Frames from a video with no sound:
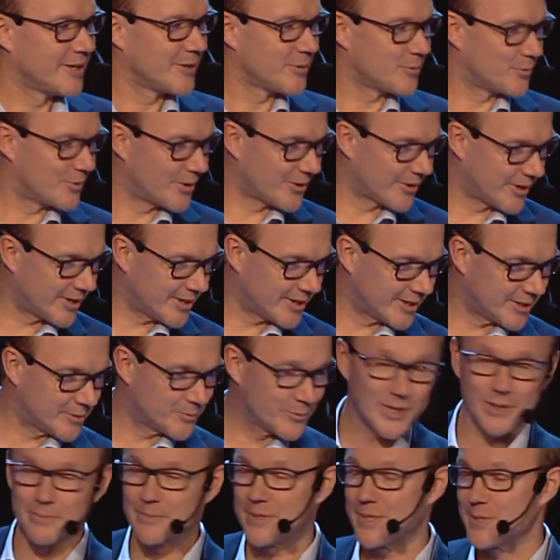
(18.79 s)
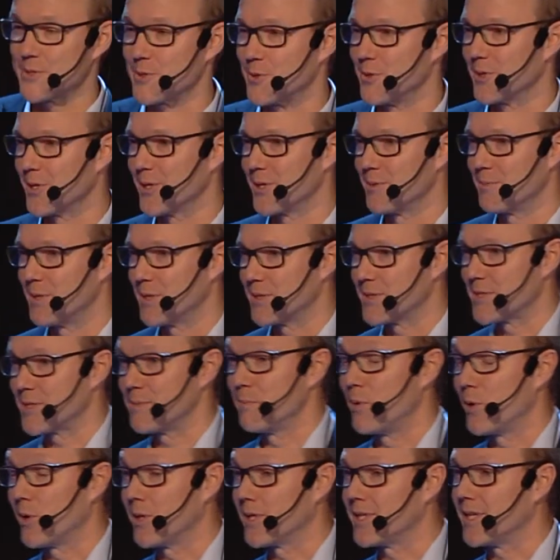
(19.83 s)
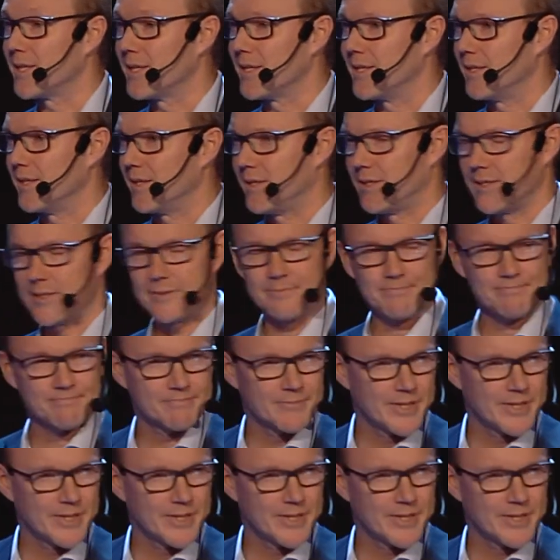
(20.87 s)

where I will be talking about symbolic AI,